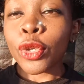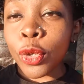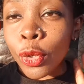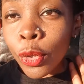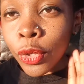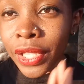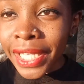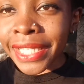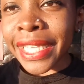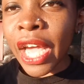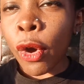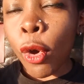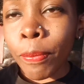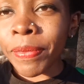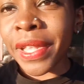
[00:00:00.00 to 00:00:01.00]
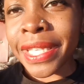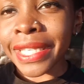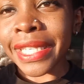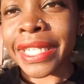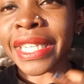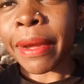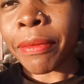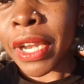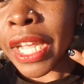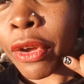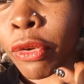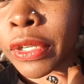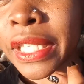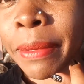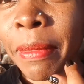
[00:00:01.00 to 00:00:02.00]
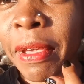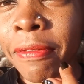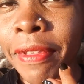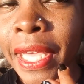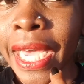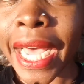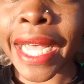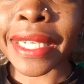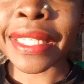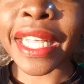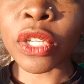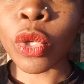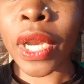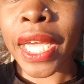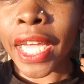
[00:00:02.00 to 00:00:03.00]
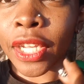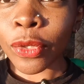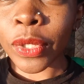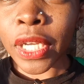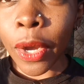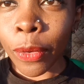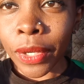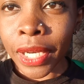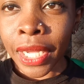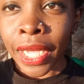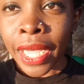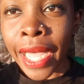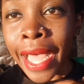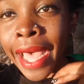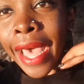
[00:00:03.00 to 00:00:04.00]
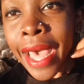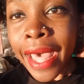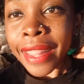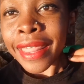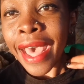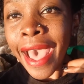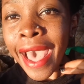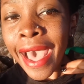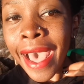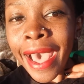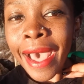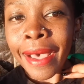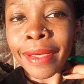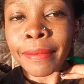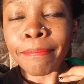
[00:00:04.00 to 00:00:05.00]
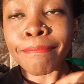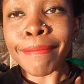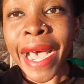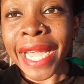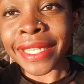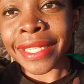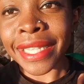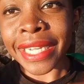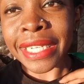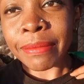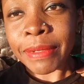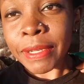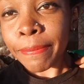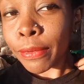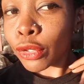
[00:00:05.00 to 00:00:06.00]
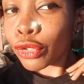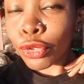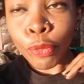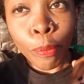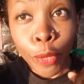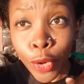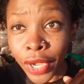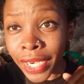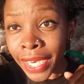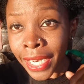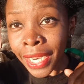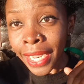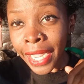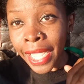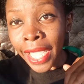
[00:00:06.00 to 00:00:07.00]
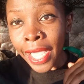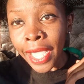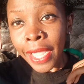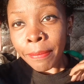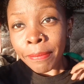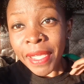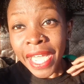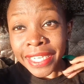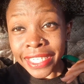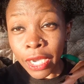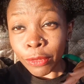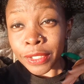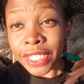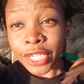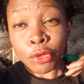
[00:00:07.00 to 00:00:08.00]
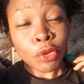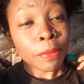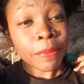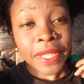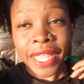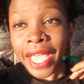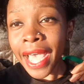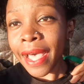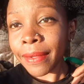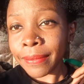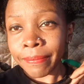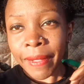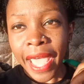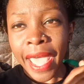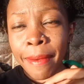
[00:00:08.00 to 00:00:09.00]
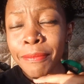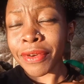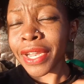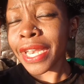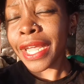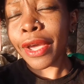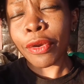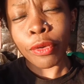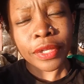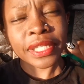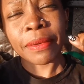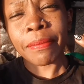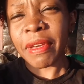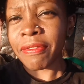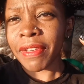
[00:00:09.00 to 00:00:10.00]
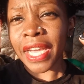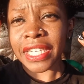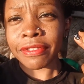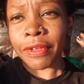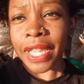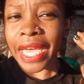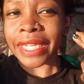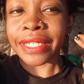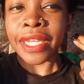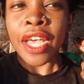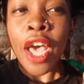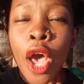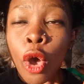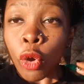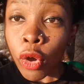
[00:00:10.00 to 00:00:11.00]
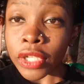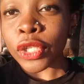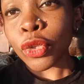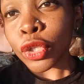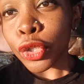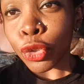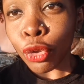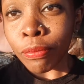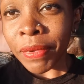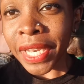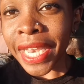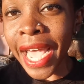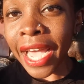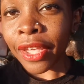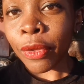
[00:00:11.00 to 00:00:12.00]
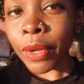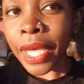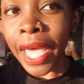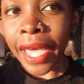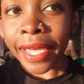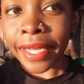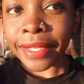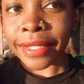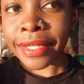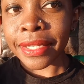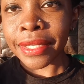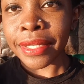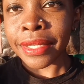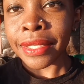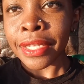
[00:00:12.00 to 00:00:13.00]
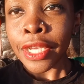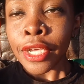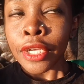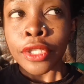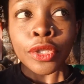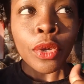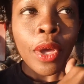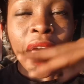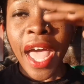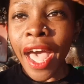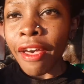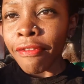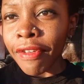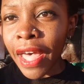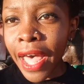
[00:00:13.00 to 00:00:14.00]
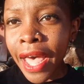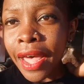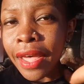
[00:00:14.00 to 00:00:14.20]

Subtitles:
So this, I hope this is it. I'm really crossing my fingers that when I get to town, the mat that I'm supposed to board and be a tout in will be there. I am really crossing my fingers for that, because it will soon be dark, you guys. So I have